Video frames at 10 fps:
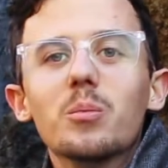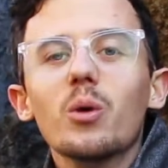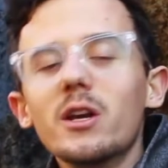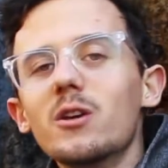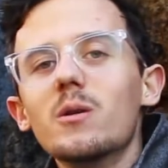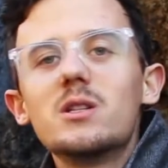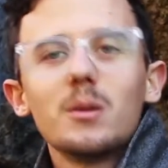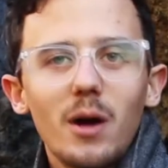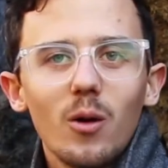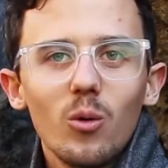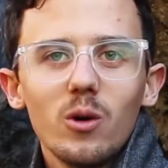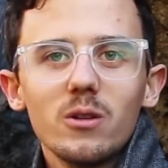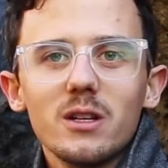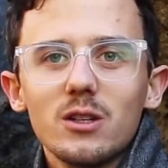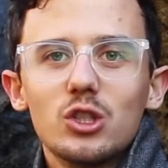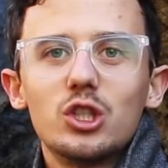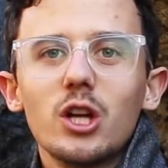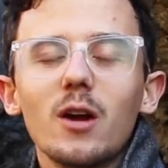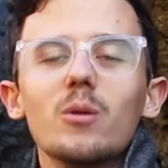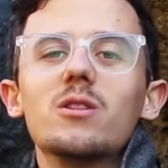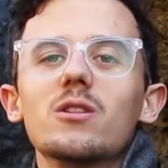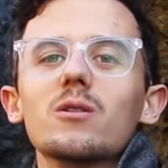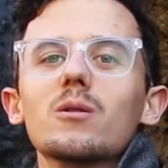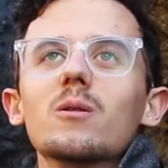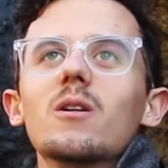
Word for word: to bring you into my world and share with you